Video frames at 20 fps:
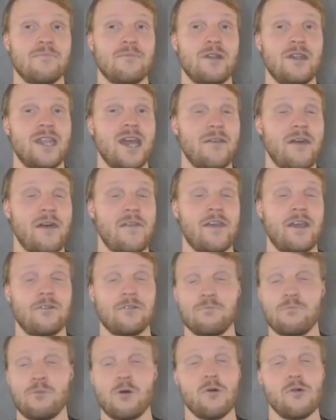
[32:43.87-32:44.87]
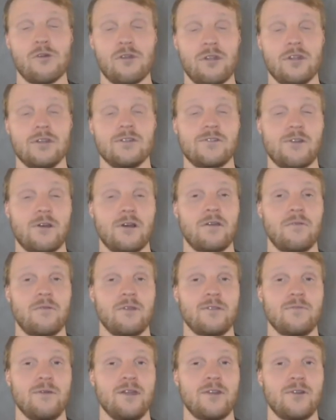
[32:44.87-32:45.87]
But now that they are both struggling with
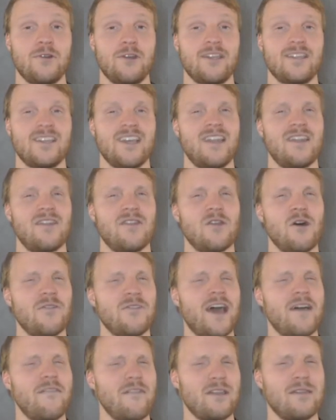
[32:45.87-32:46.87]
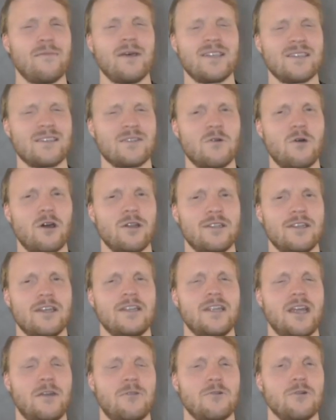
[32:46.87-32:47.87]
some injuries and not having the best squads in
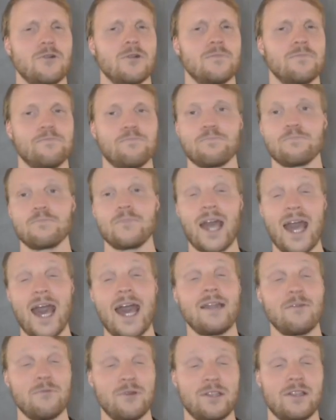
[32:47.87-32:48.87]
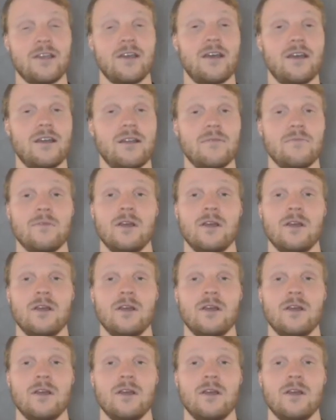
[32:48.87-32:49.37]
general, and with the